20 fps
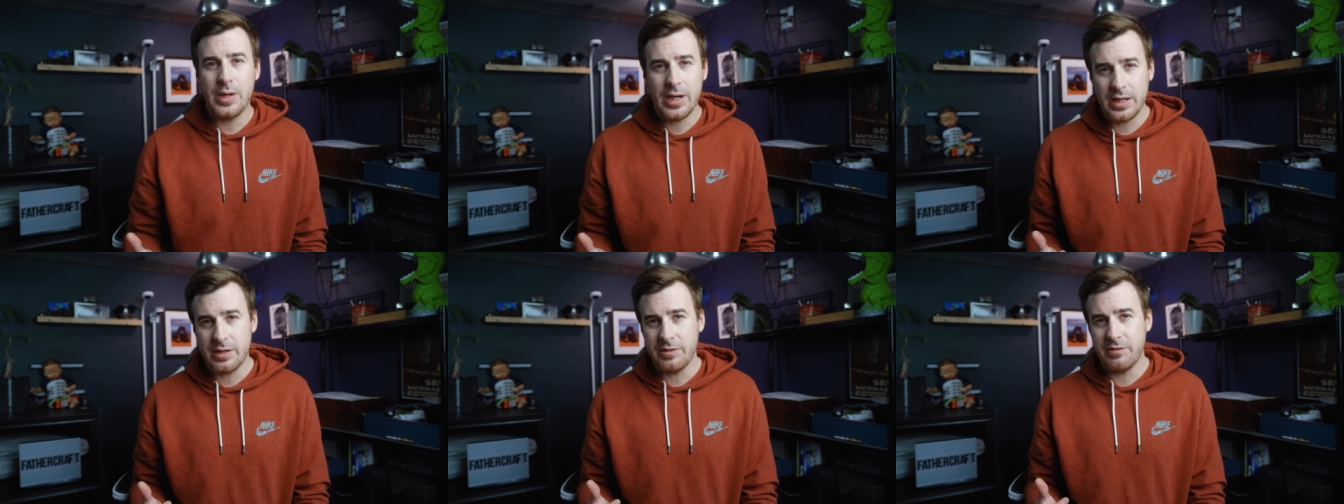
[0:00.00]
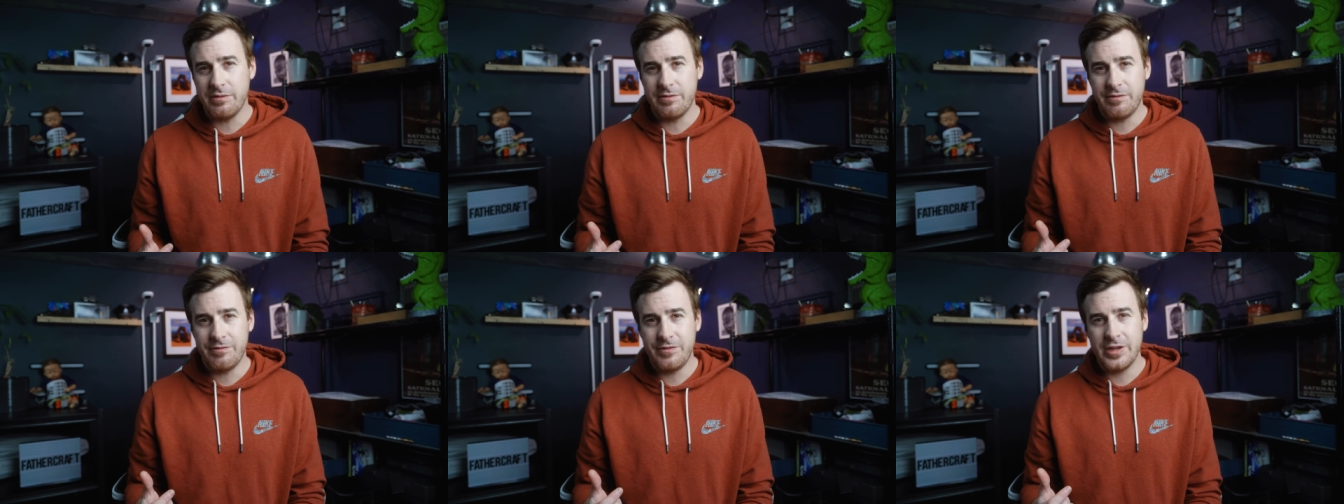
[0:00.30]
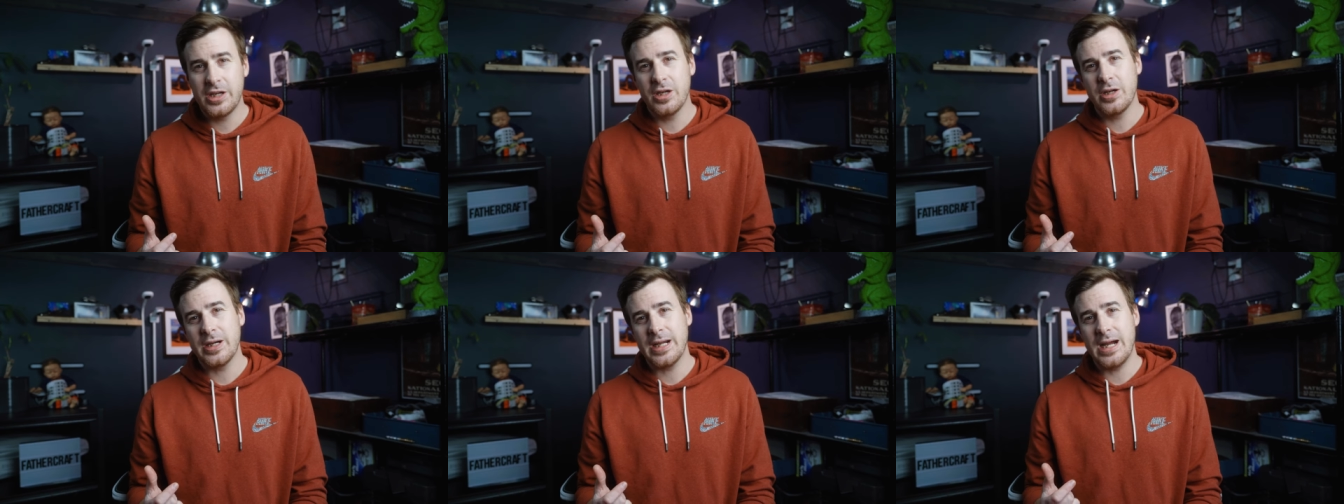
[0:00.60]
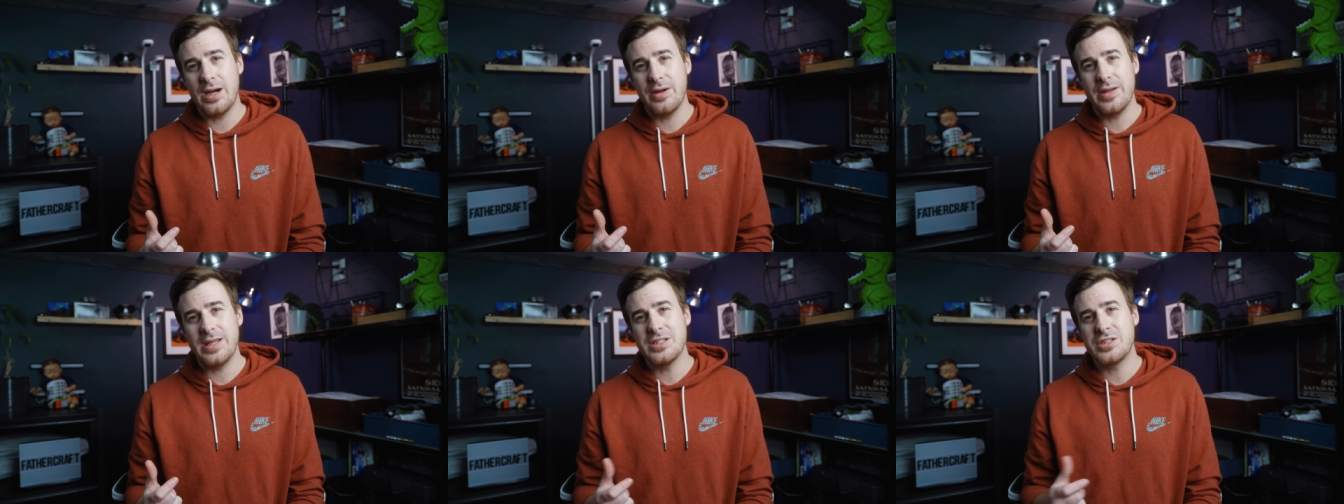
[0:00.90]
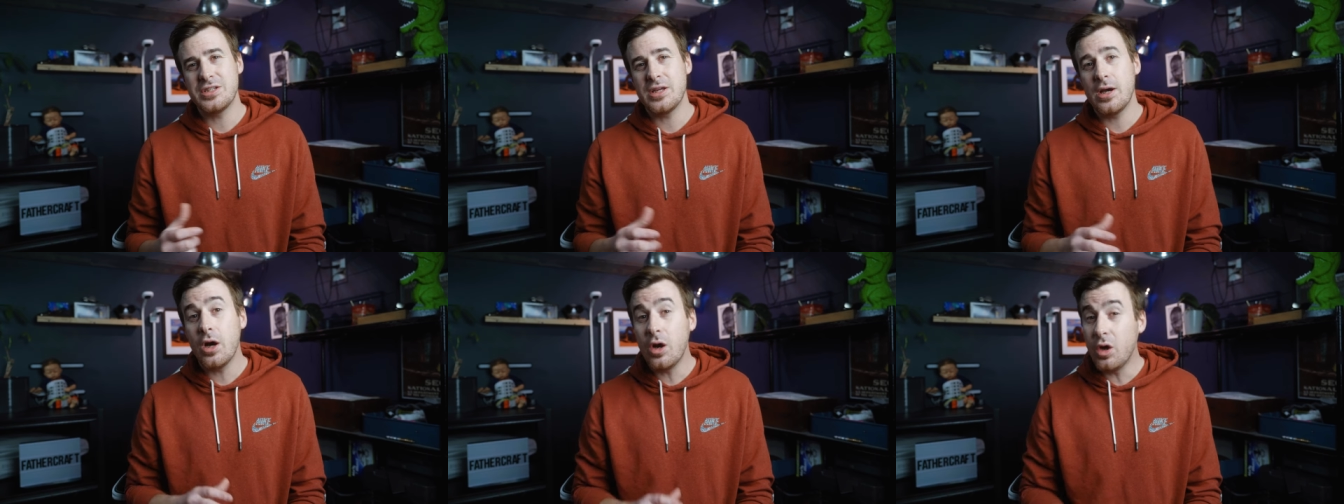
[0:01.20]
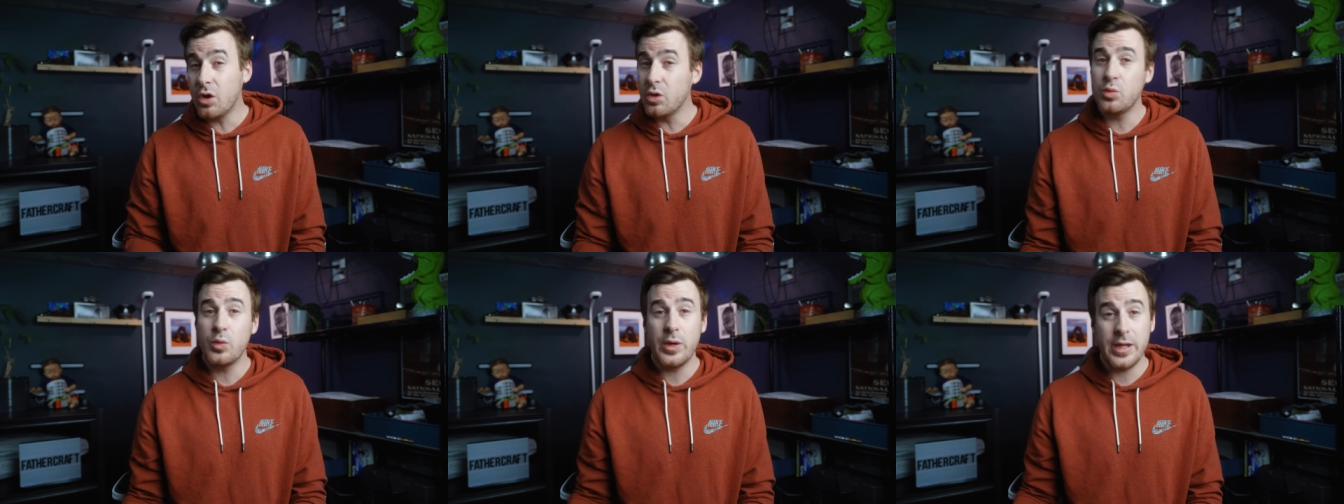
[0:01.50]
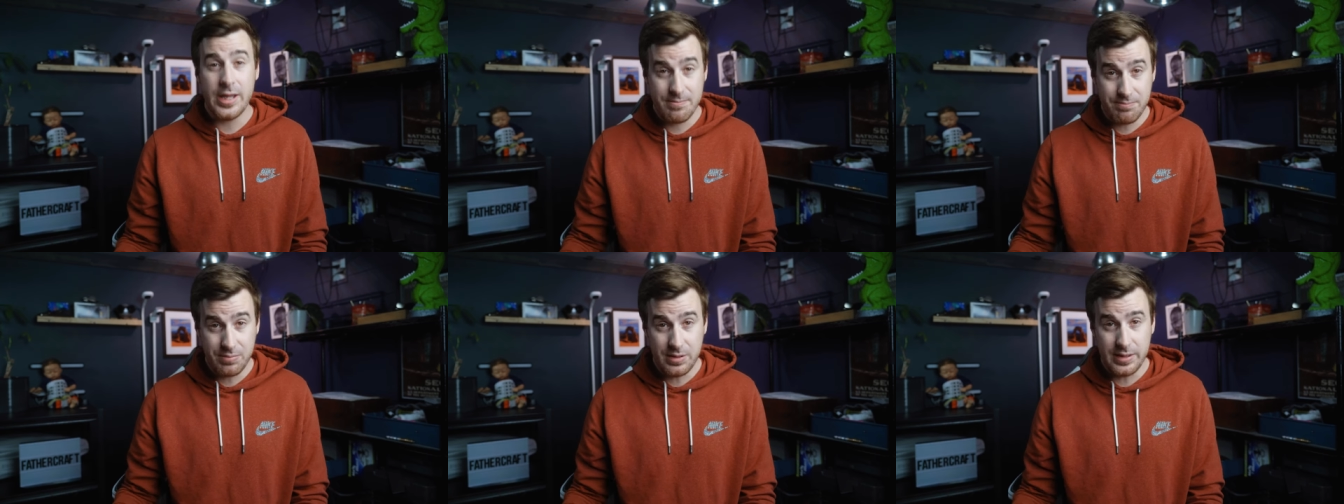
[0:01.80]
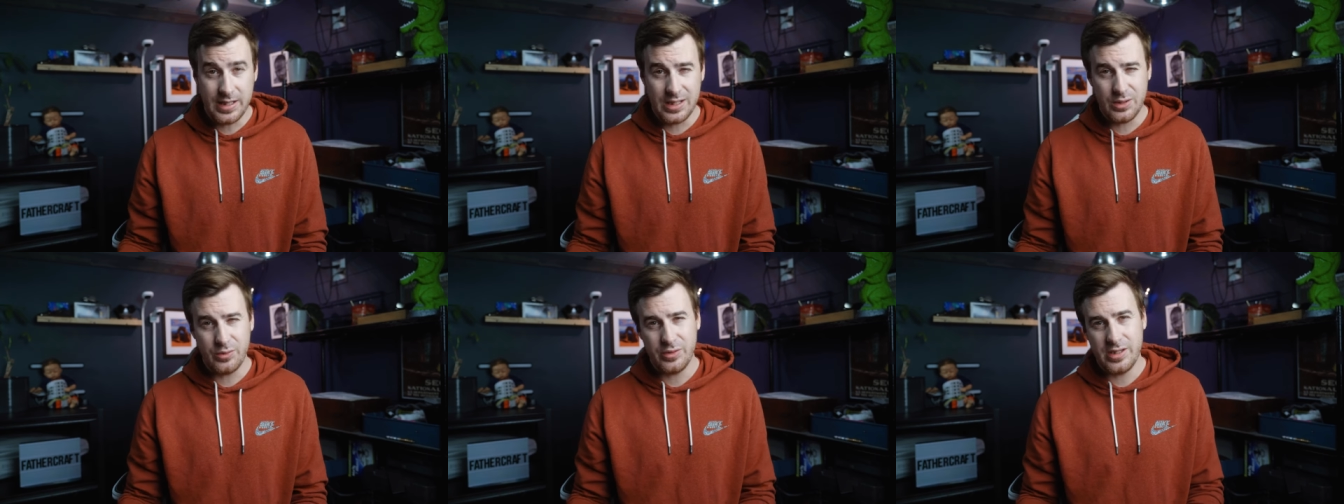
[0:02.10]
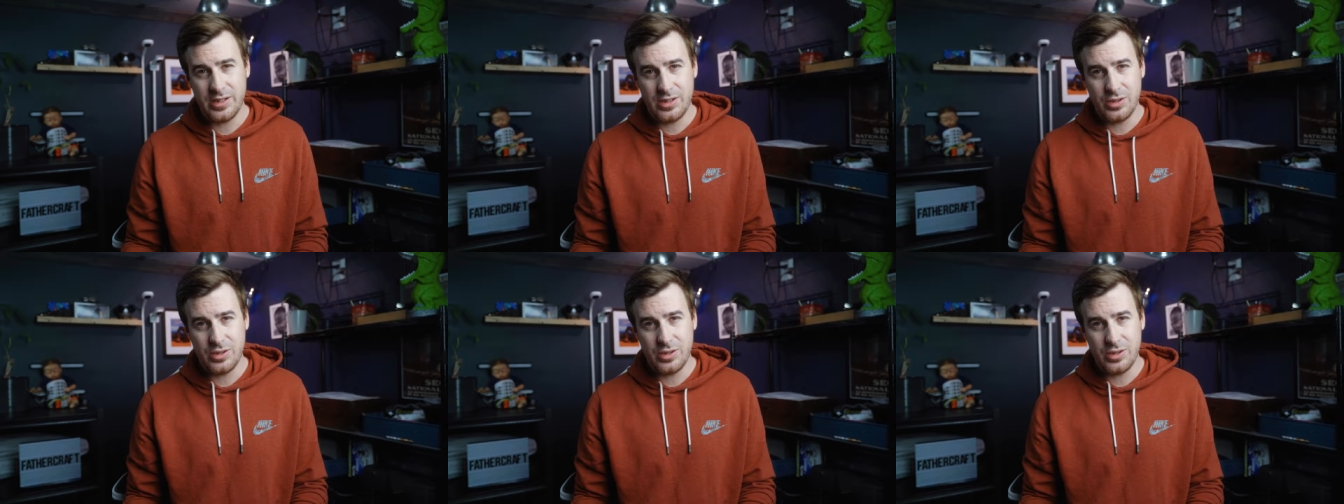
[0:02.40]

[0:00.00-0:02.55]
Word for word: out of figuring out his own way of playing with the